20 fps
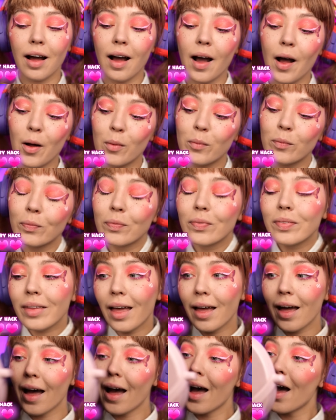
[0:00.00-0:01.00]
Looks
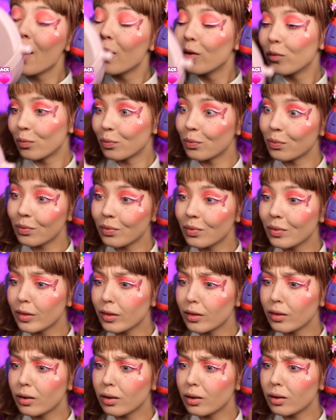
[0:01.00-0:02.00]
great. Uh,
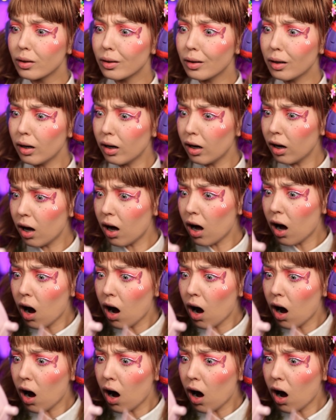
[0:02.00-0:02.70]
oh, I